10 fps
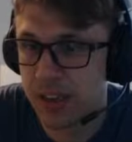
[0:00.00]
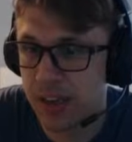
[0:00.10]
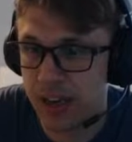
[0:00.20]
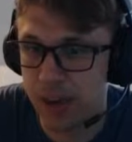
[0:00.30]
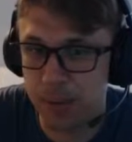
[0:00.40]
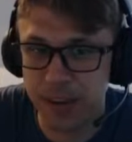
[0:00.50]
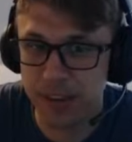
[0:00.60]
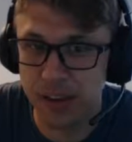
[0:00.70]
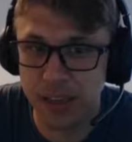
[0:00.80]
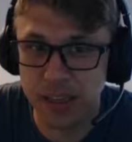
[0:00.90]
But
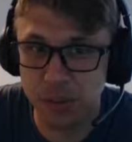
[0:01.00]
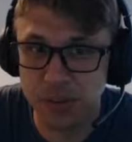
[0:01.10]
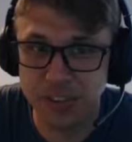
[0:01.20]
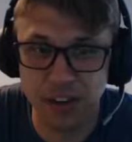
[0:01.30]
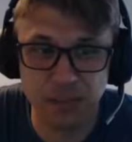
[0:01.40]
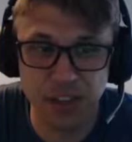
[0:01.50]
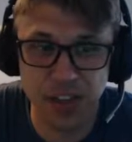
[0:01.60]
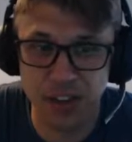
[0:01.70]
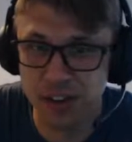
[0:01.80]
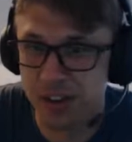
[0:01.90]
yeah, it was
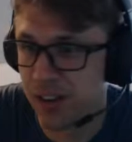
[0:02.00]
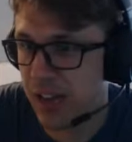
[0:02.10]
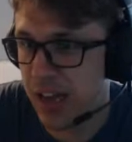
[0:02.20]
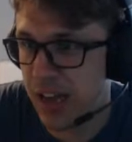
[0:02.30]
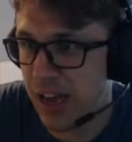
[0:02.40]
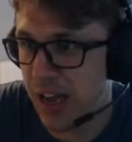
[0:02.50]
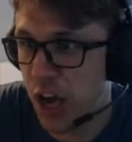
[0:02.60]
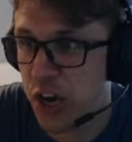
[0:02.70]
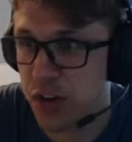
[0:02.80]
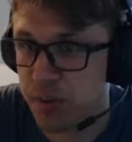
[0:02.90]
definitely
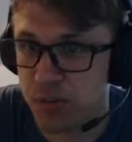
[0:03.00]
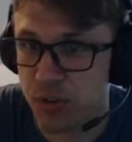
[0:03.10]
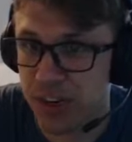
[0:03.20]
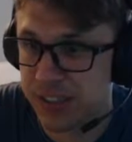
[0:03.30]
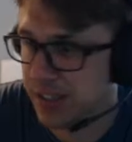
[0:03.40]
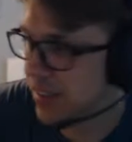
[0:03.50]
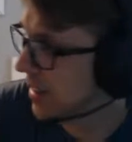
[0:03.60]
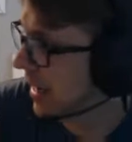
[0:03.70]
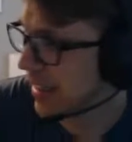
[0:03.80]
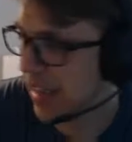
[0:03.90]
underpriced
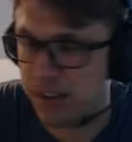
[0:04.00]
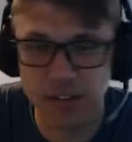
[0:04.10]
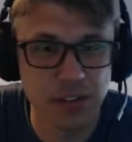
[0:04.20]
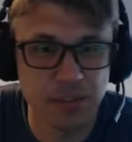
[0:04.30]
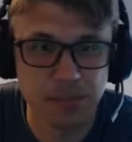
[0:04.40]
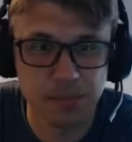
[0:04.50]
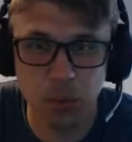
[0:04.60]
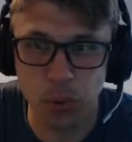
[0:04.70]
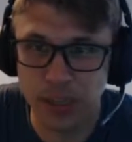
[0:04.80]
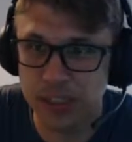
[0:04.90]
at that
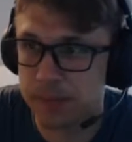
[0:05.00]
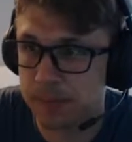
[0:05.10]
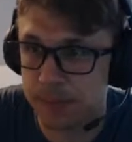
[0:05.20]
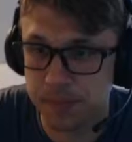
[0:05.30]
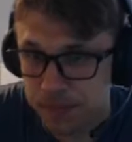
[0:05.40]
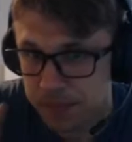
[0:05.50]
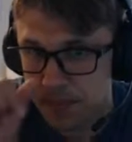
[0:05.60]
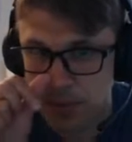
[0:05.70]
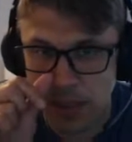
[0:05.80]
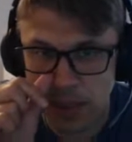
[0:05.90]
point.
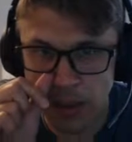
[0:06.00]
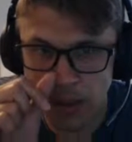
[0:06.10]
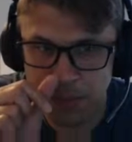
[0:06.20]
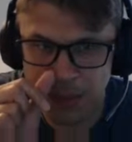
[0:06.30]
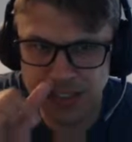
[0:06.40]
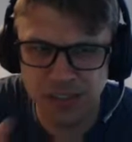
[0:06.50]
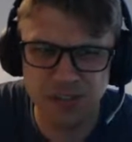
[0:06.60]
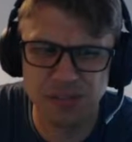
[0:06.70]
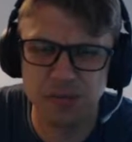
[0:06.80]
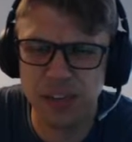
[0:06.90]
I'm guessing
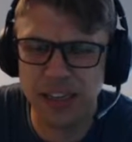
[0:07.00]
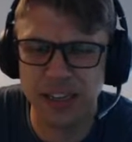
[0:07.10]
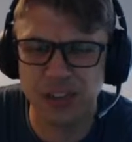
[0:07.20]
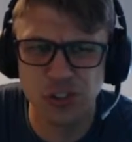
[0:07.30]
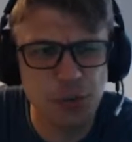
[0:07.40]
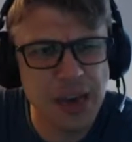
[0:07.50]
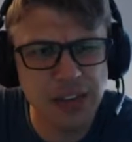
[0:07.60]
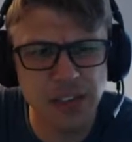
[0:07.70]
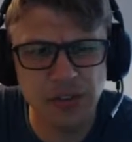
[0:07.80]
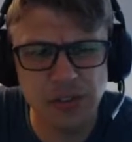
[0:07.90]
we got like 2
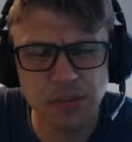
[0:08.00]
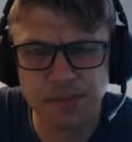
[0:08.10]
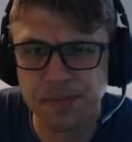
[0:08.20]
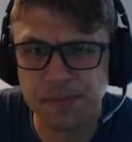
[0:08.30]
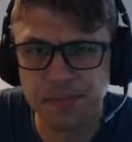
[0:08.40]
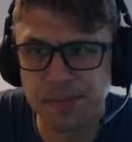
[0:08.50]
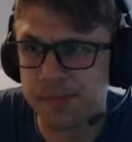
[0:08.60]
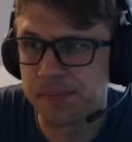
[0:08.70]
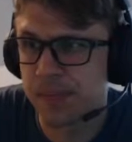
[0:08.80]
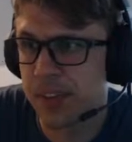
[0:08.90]
packs left?
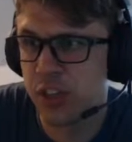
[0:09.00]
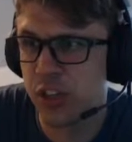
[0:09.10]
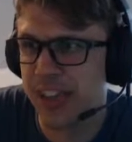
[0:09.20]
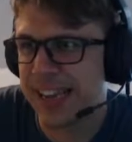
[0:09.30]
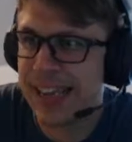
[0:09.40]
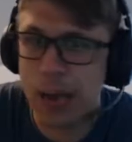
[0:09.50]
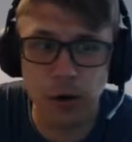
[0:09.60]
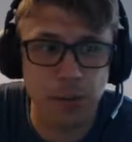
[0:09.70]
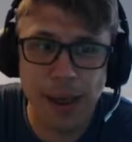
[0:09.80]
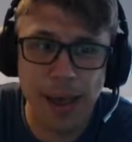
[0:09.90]
I should like
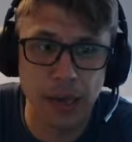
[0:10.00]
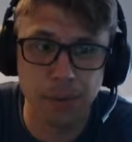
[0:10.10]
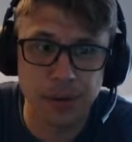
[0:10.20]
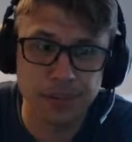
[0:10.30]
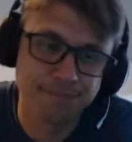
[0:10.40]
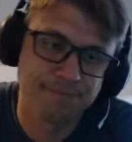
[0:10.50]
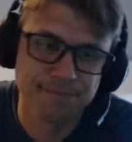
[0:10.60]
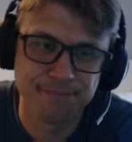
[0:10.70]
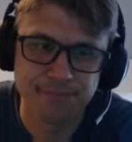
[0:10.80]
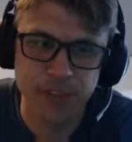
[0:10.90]
count in my head, but
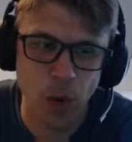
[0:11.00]
oh